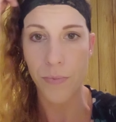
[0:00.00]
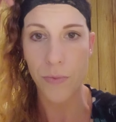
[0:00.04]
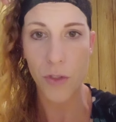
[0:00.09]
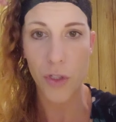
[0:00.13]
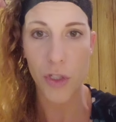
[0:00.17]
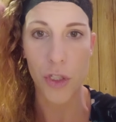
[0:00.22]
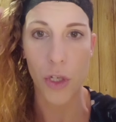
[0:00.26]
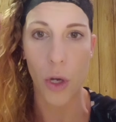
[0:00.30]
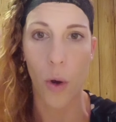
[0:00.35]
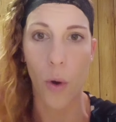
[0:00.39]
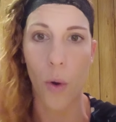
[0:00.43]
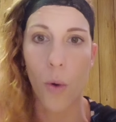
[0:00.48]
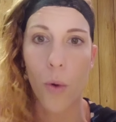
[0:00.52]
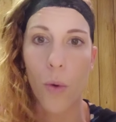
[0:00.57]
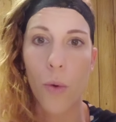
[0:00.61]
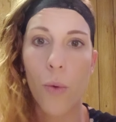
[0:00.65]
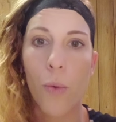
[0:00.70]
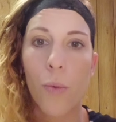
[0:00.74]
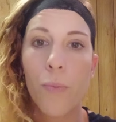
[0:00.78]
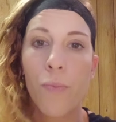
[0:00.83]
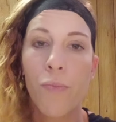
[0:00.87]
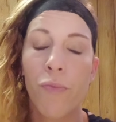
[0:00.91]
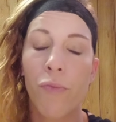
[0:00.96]

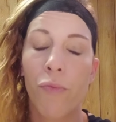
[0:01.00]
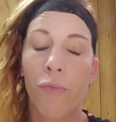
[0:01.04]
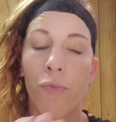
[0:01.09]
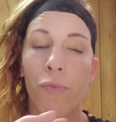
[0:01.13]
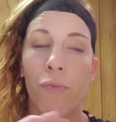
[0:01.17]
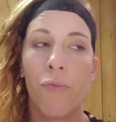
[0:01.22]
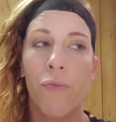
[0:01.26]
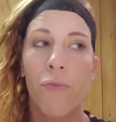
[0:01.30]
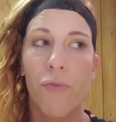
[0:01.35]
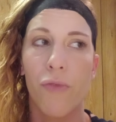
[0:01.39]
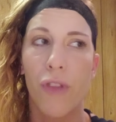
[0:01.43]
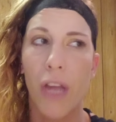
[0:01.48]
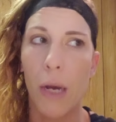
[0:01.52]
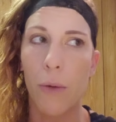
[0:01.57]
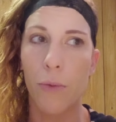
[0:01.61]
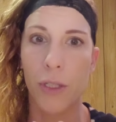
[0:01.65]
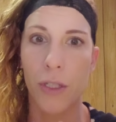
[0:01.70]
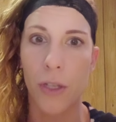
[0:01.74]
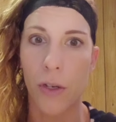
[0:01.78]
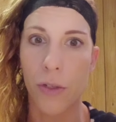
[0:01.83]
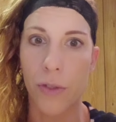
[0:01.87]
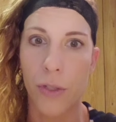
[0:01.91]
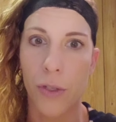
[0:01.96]
So that
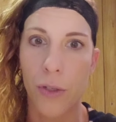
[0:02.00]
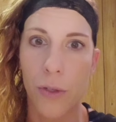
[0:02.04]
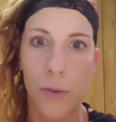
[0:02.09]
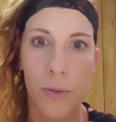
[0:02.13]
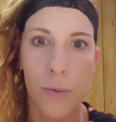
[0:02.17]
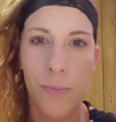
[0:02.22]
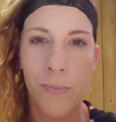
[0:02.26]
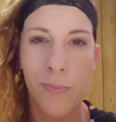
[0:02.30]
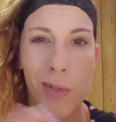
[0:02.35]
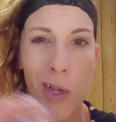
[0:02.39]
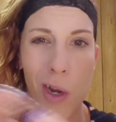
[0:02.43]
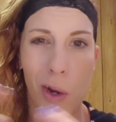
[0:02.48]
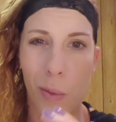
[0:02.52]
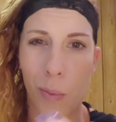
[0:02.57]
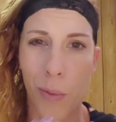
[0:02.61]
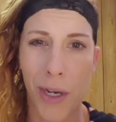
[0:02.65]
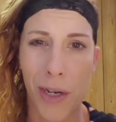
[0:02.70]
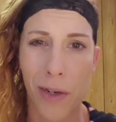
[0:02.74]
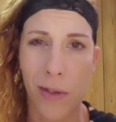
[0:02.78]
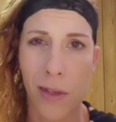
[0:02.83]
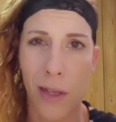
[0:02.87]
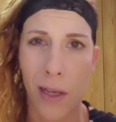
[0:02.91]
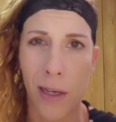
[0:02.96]
was also a
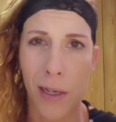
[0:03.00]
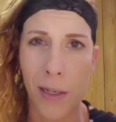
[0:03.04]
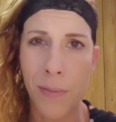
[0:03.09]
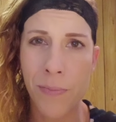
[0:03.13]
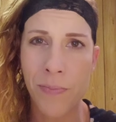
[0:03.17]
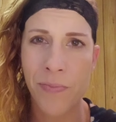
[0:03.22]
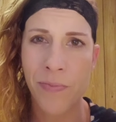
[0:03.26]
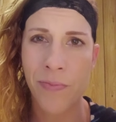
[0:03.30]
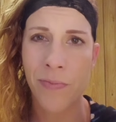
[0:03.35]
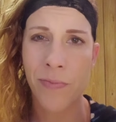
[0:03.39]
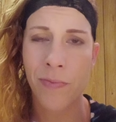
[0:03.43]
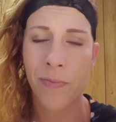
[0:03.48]
weird thing.